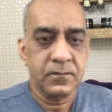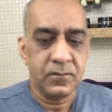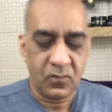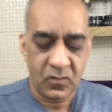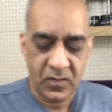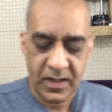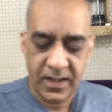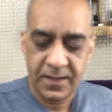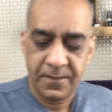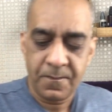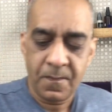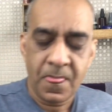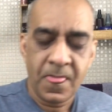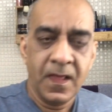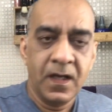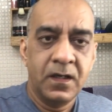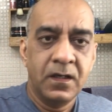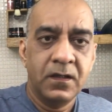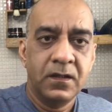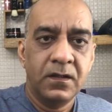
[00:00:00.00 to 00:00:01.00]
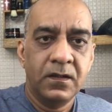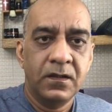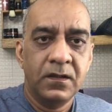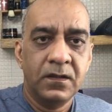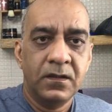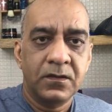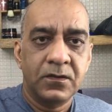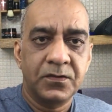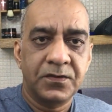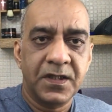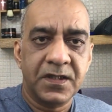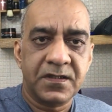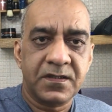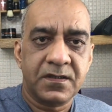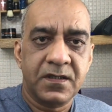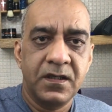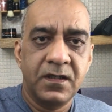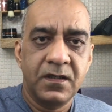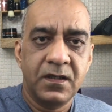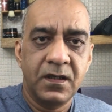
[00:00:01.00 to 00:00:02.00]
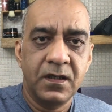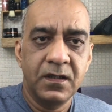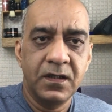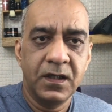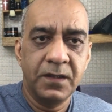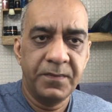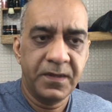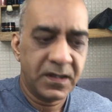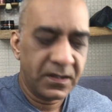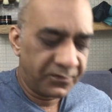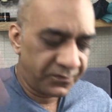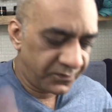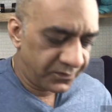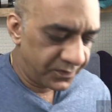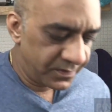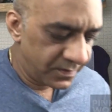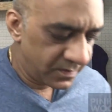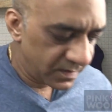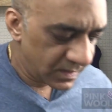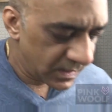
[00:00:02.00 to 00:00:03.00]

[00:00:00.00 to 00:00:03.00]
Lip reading: Okay, so just a little bit of the